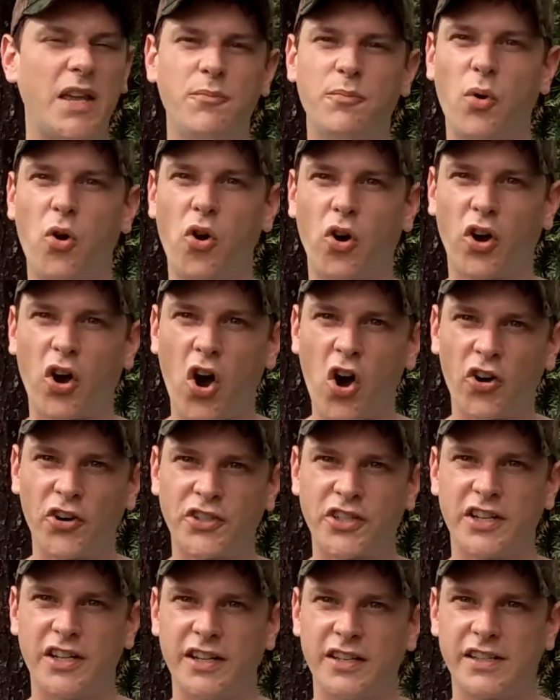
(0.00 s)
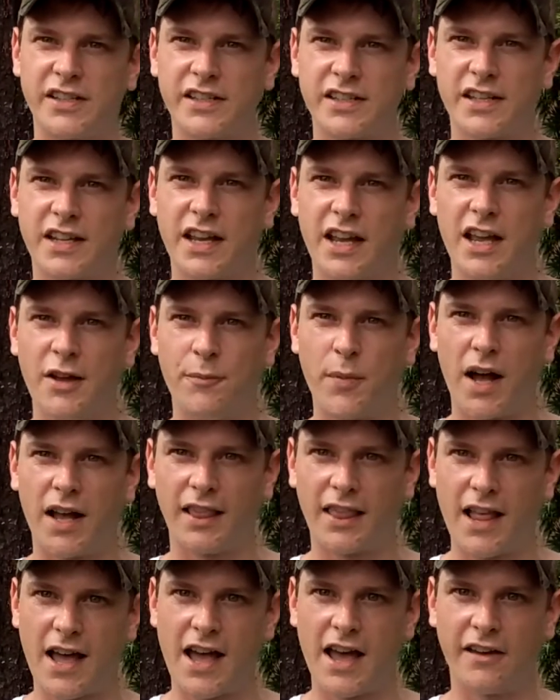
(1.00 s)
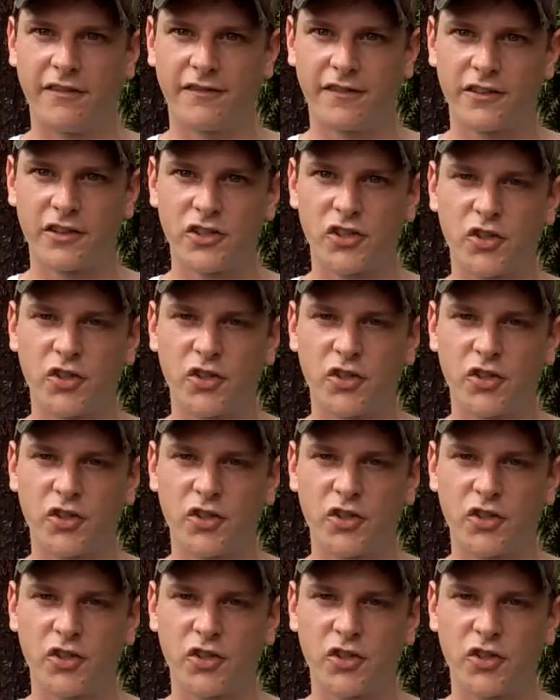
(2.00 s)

be more conscious in my life